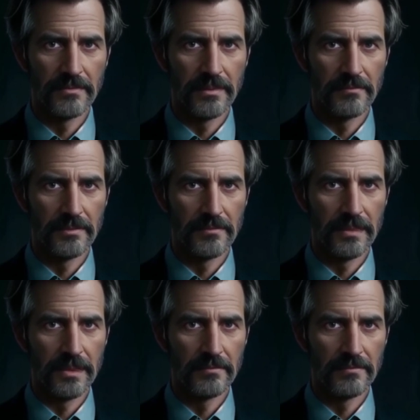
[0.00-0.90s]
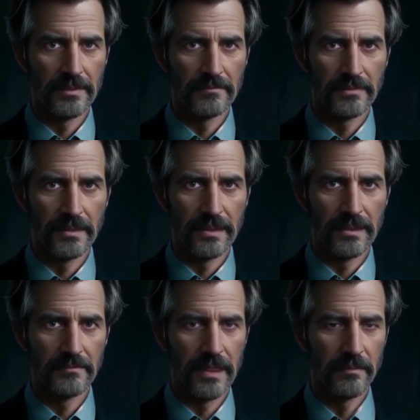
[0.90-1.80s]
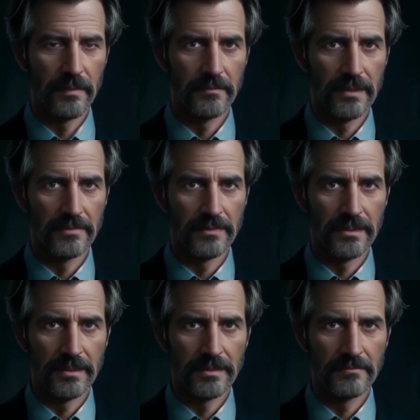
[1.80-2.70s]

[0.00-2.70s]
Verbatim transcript: using the currency of time and mobility.